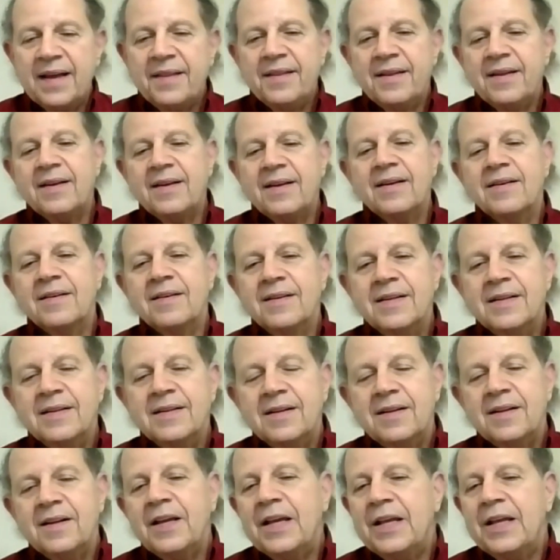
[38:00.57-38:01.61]
think,
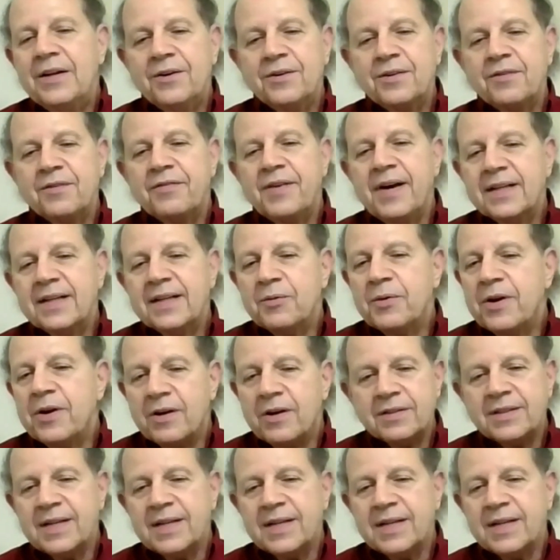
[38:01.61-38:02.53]
you know, the fact that we all